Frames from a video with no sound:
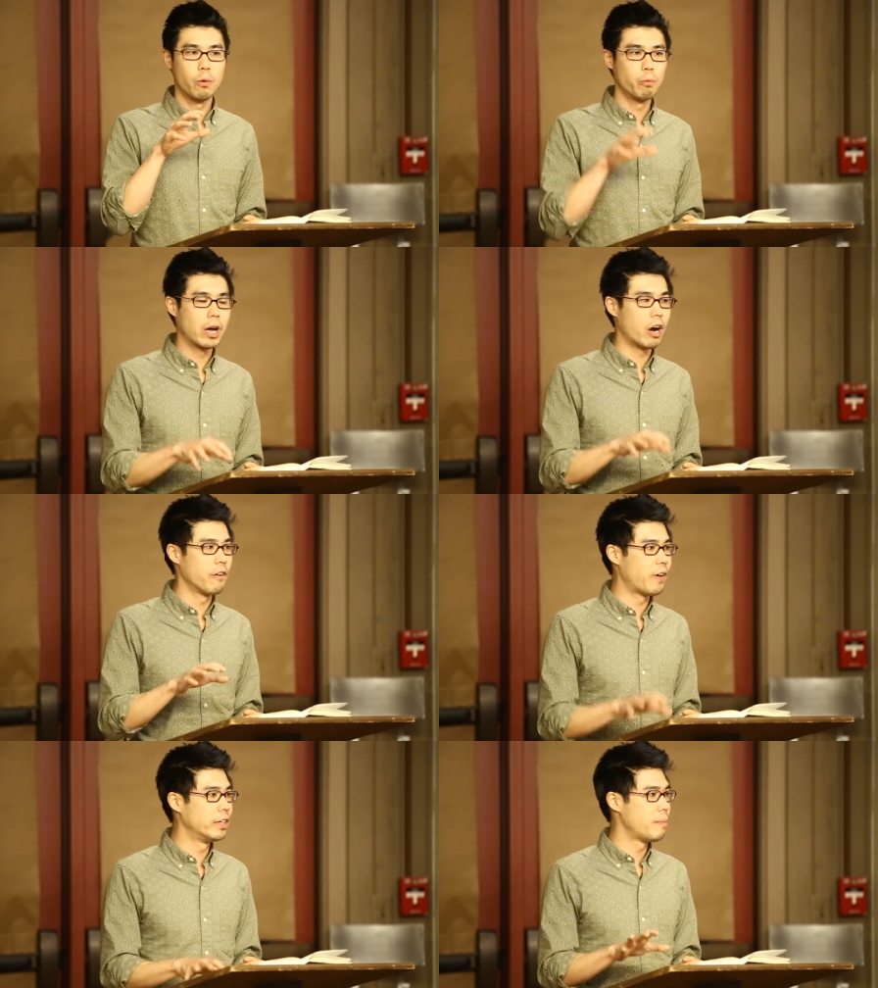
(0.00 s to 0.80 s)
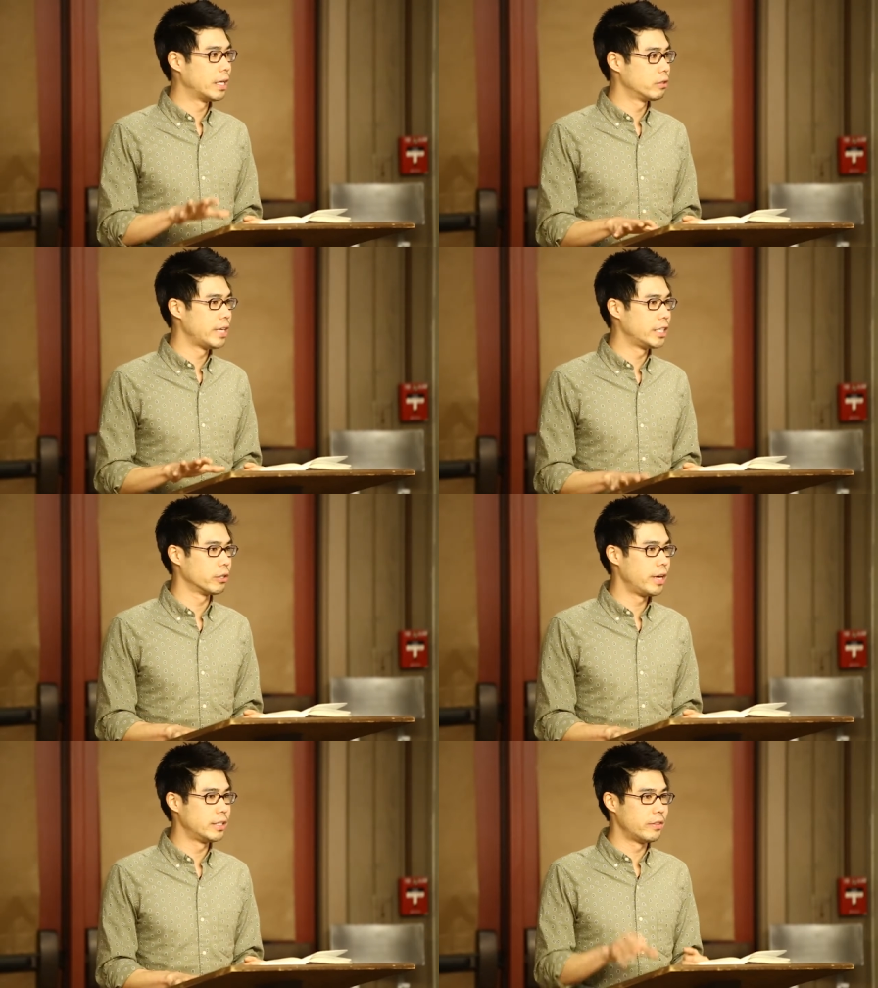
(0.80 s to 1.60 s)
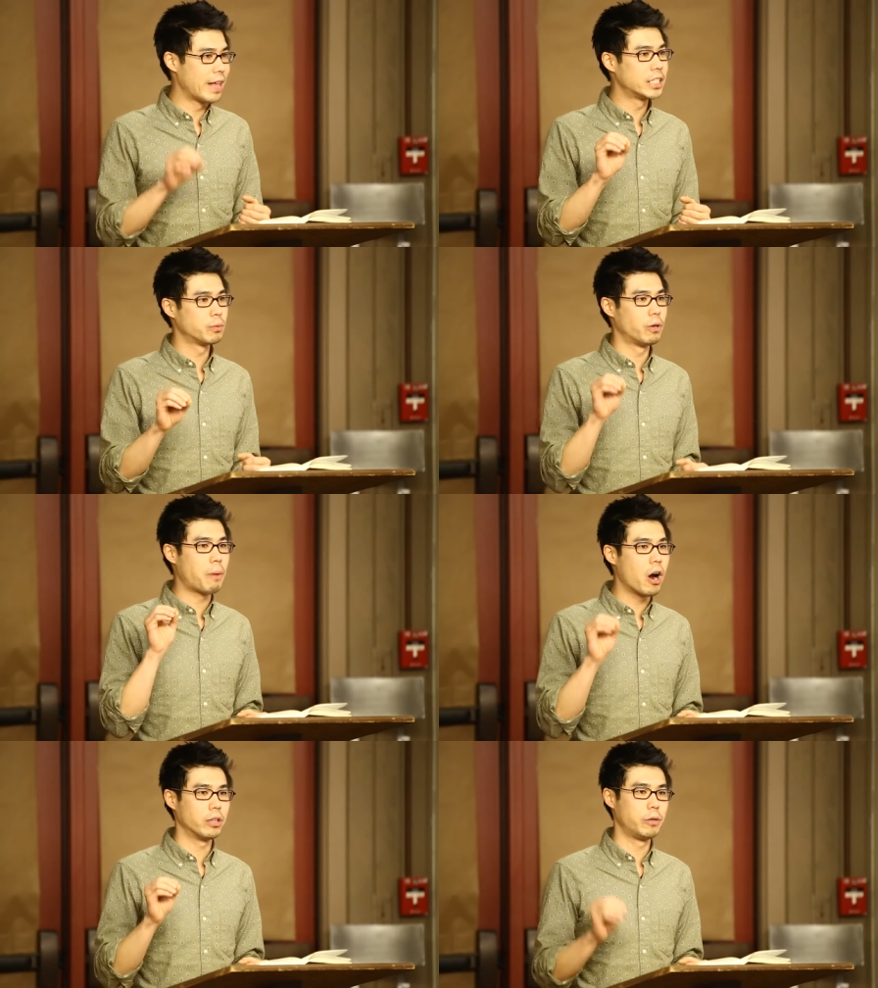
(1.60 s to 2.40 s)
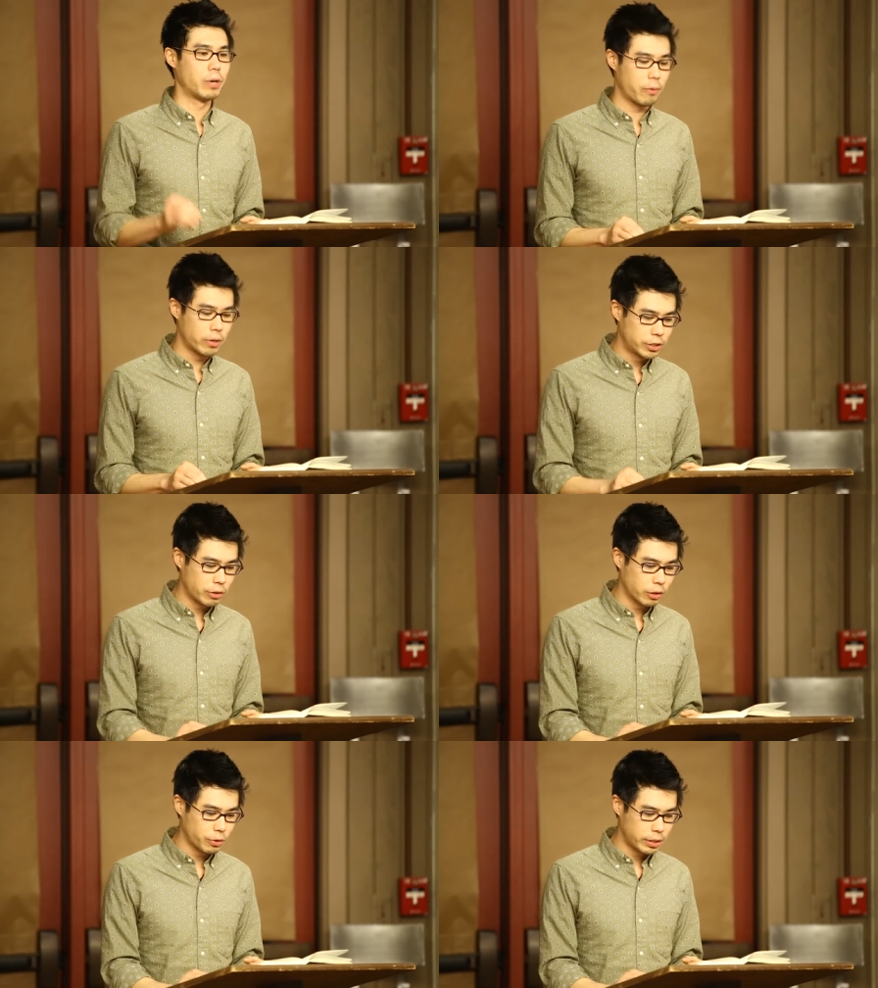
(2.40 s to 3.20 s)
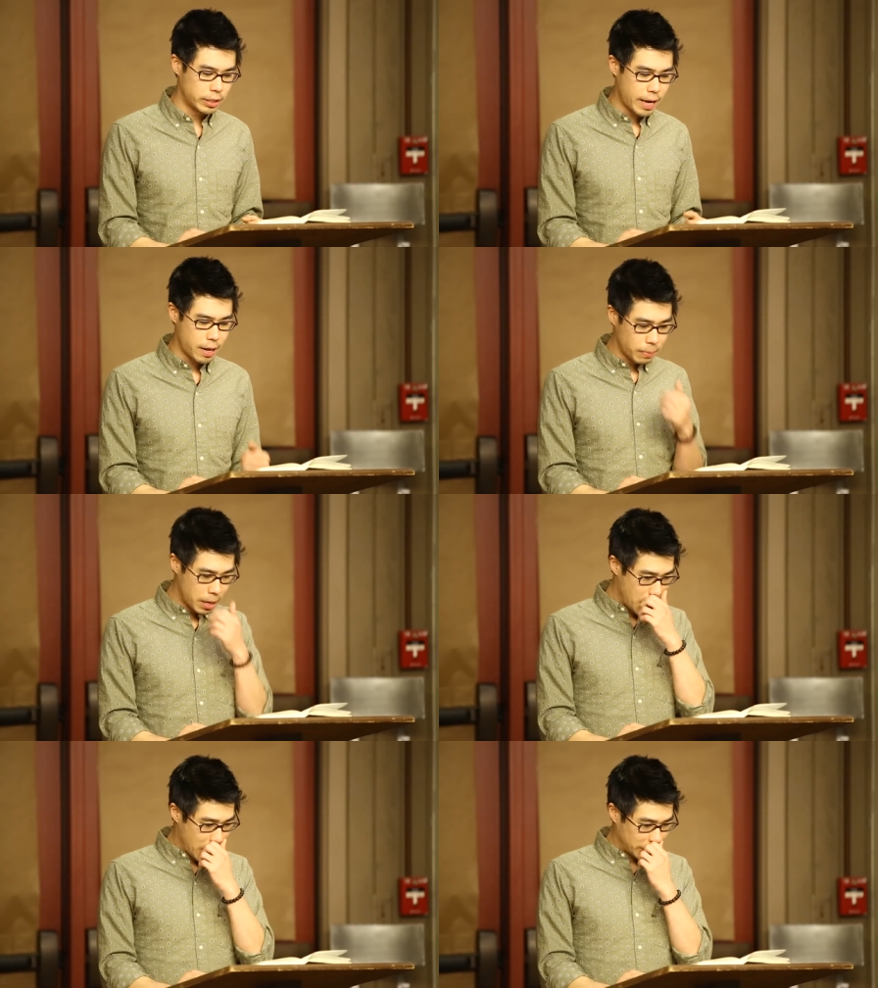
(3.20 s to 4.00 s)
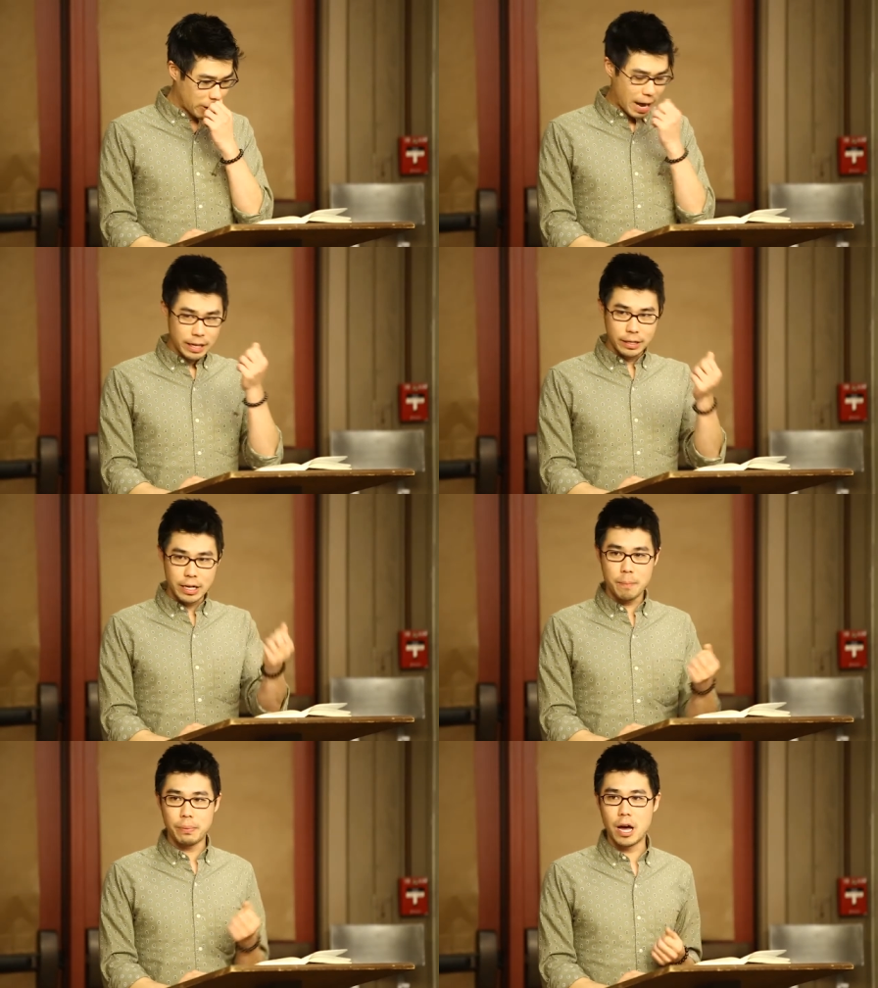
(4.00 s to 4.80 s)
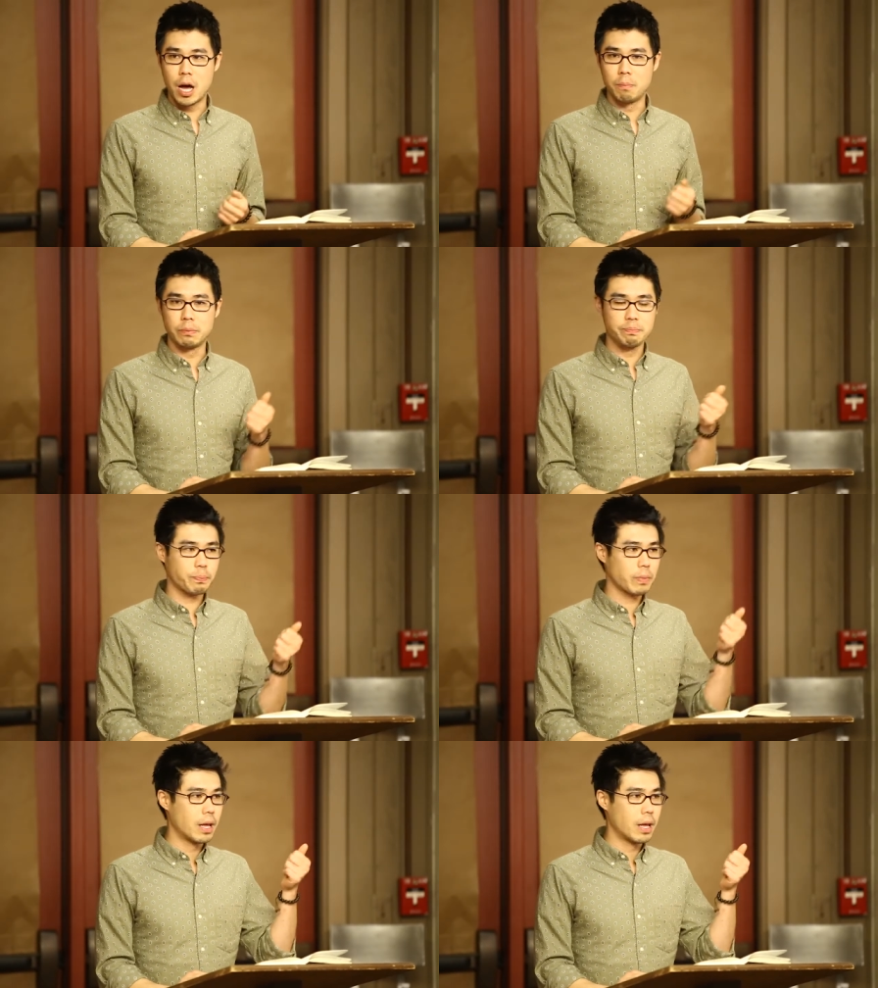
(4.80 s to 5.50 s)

What our fundamental nature is. And that's partly what I want to struggle with today. So I ended up,